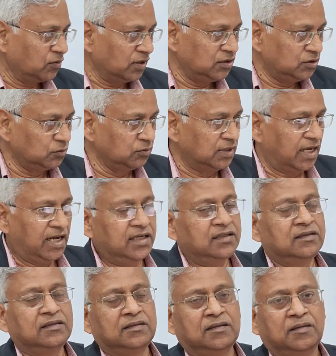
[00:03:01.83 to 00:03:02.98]
you can do
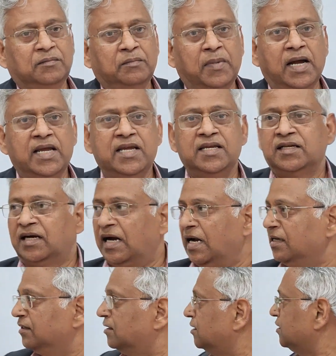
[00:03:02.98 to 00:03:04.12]
that by
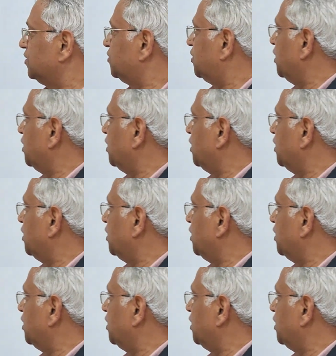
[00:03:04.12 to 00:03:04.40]
either